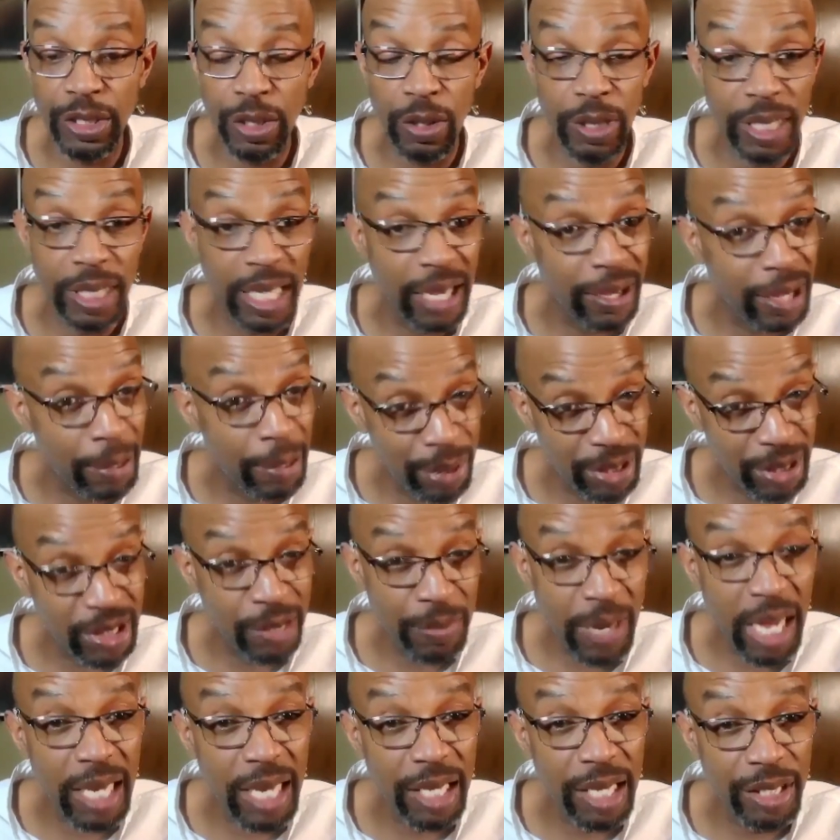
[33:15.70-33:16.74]
Now,
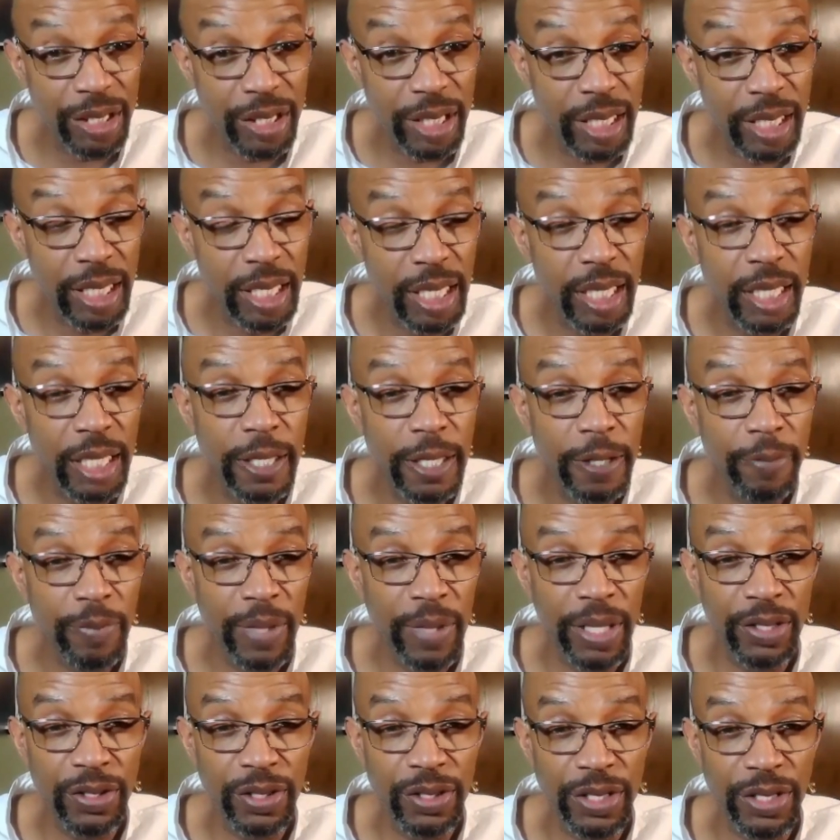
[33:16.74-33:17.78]
epistemology
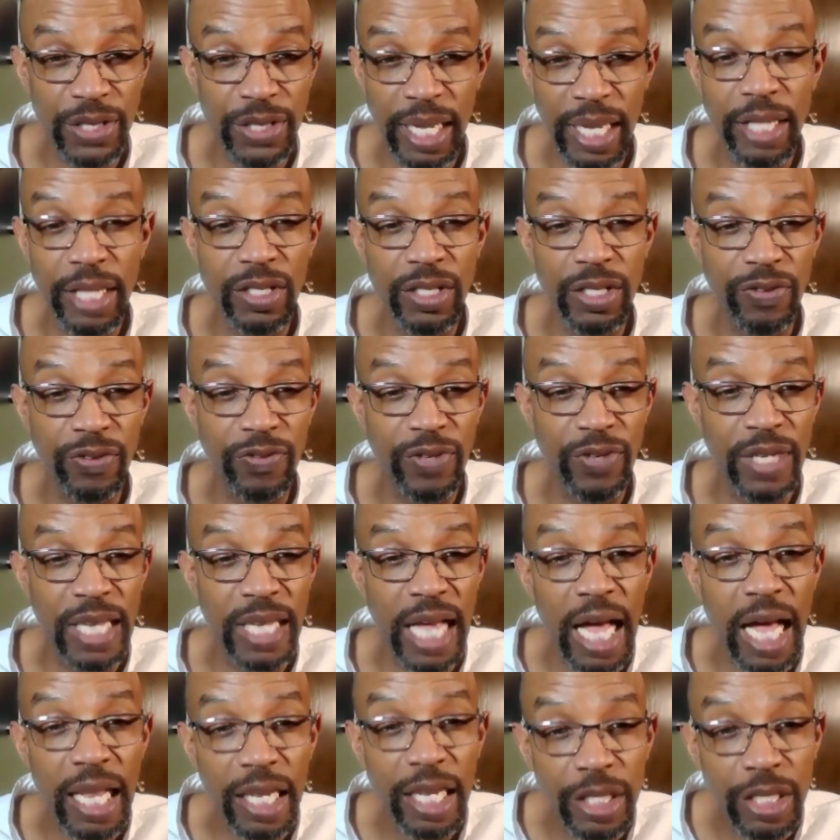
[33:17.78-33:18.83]
is the science of
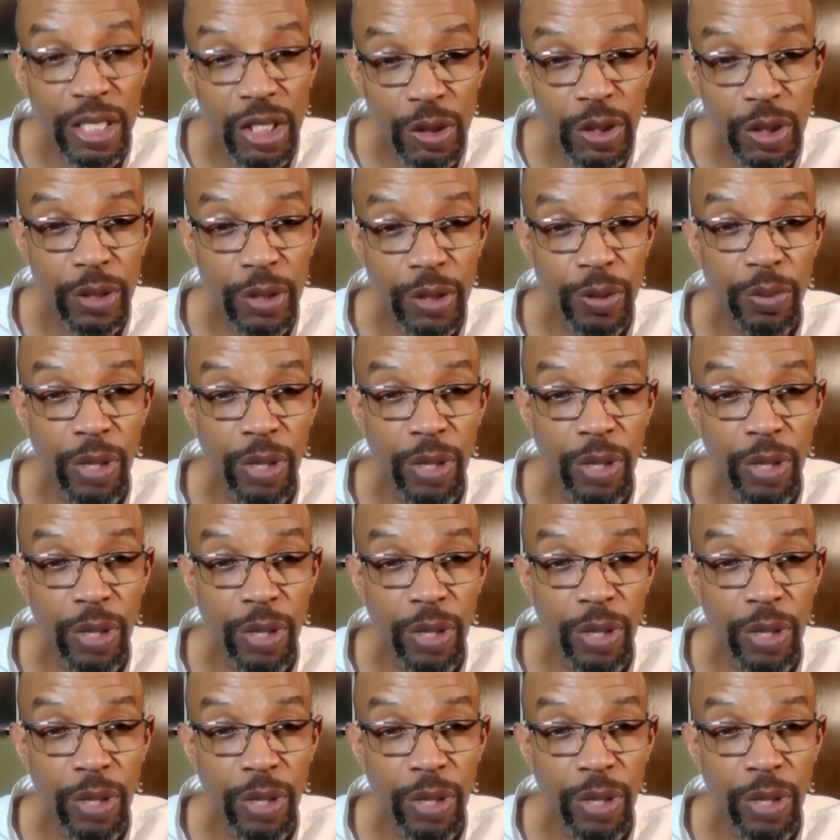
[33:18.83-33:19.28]
knowledge,